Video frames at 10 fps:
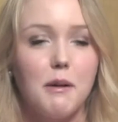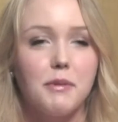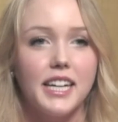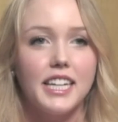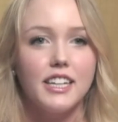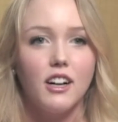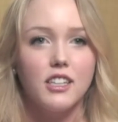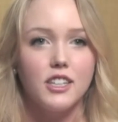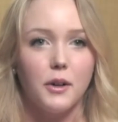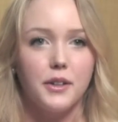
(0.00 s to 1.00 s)
I'm planning
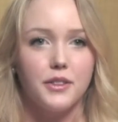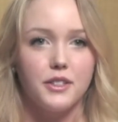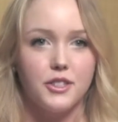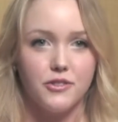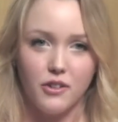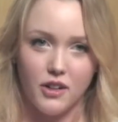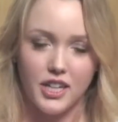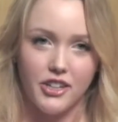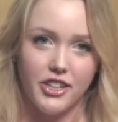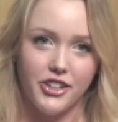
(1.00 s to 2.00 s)
on going through
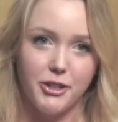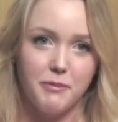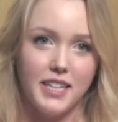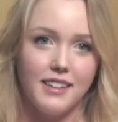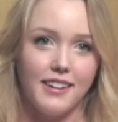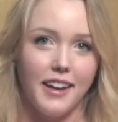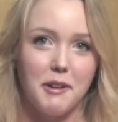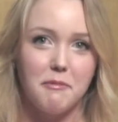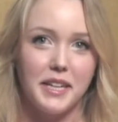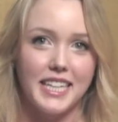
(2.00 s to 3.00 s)
sorority recruitment,
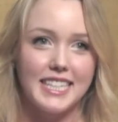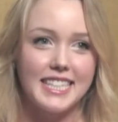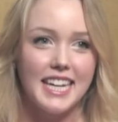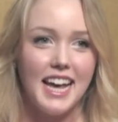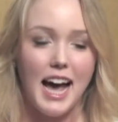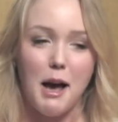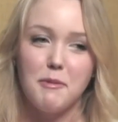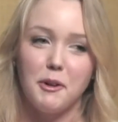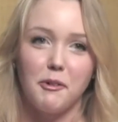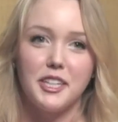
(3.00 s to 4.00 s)
again, because
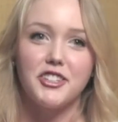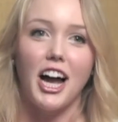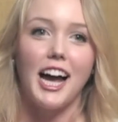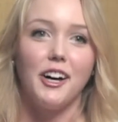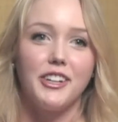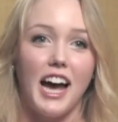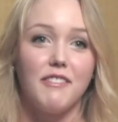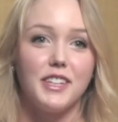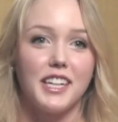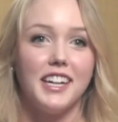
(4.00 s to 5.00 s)
I'm an only child.
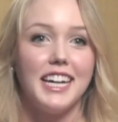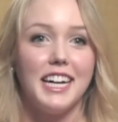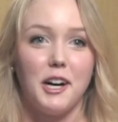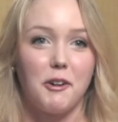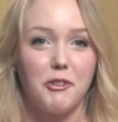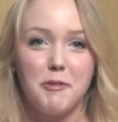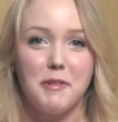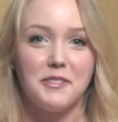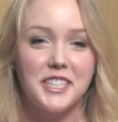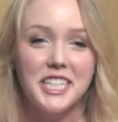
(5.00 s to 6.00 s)
Having a
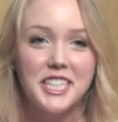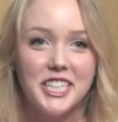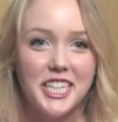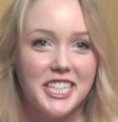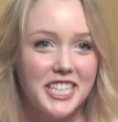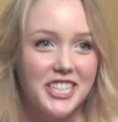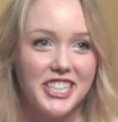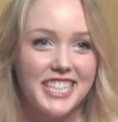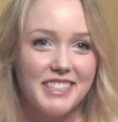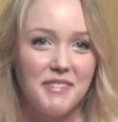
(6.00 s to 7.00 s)
group of sisters is
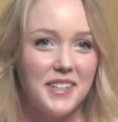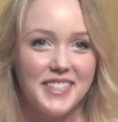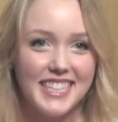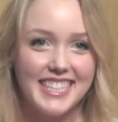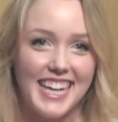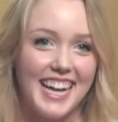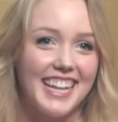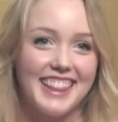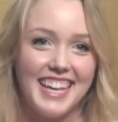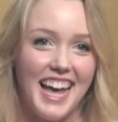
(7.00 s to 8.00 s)
just the most
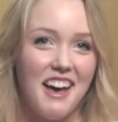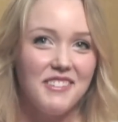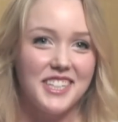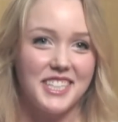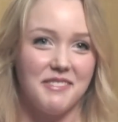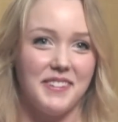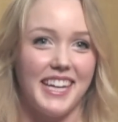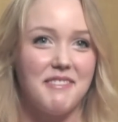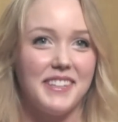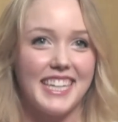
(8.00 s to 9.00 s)
exciting thing ever to
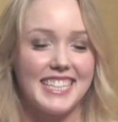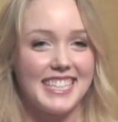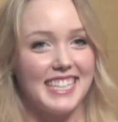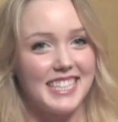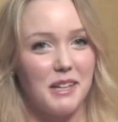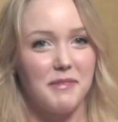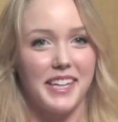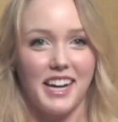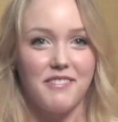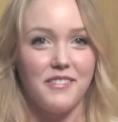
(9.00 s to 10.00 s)
me because that's
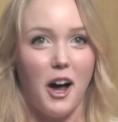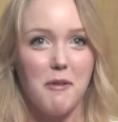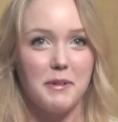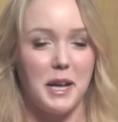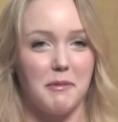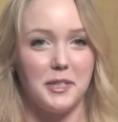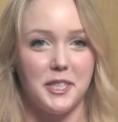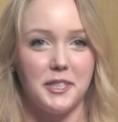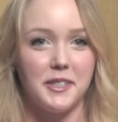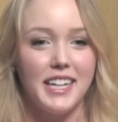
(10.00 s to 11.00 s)
something I've not been able
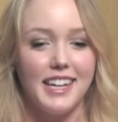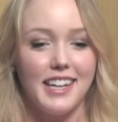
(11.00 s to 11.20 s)
to